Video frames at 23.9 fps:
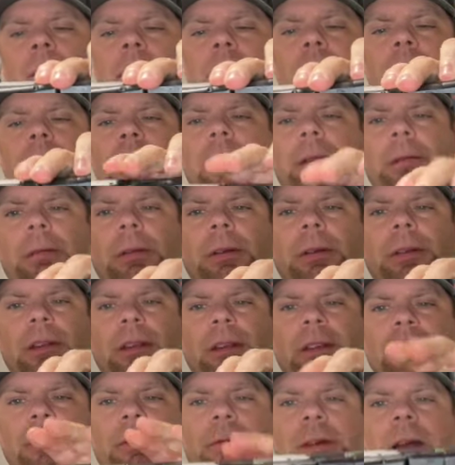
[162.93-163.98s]

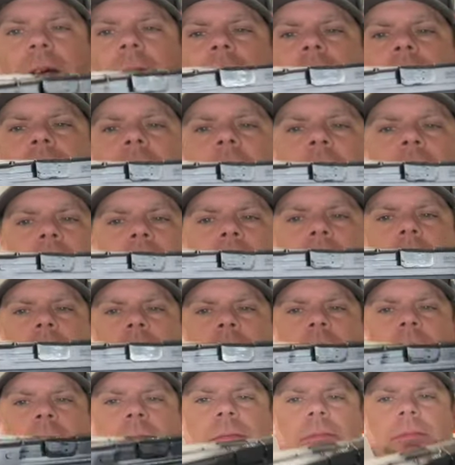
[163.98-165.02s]
P365. He kind
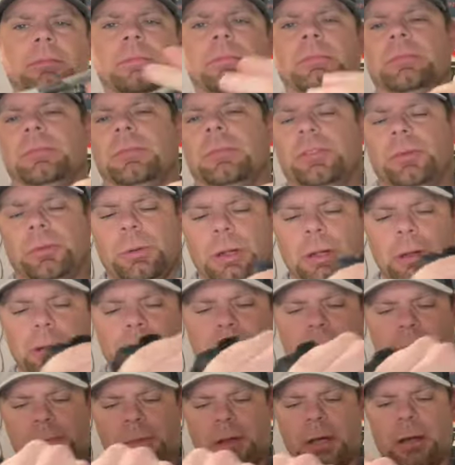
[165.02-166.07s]
of
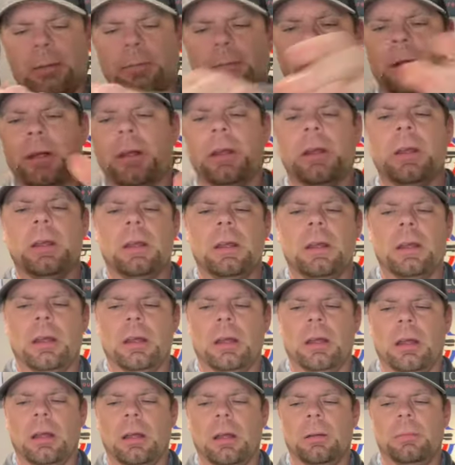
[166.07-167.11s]
swallows him up,
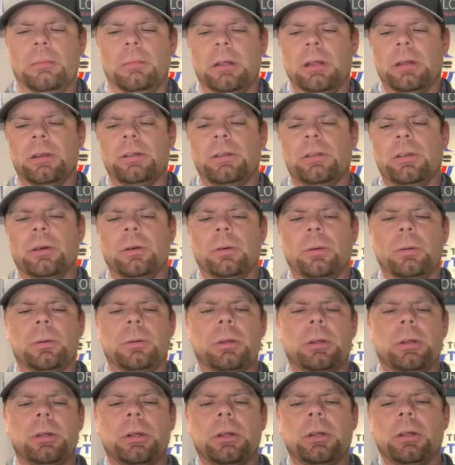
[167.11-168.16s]
and so
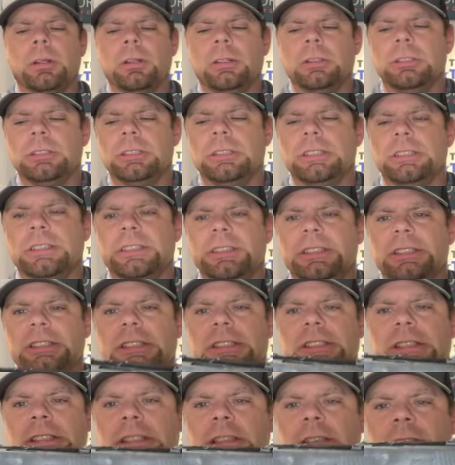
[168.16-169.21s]
you can
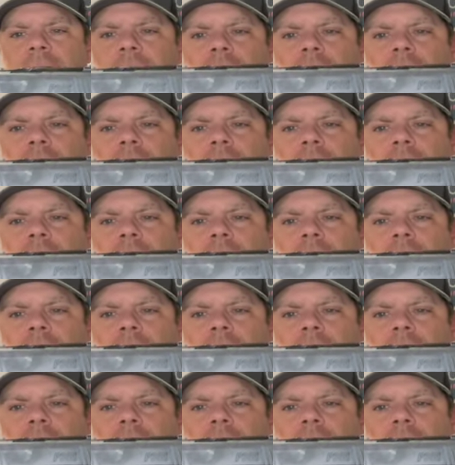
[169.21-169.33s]
see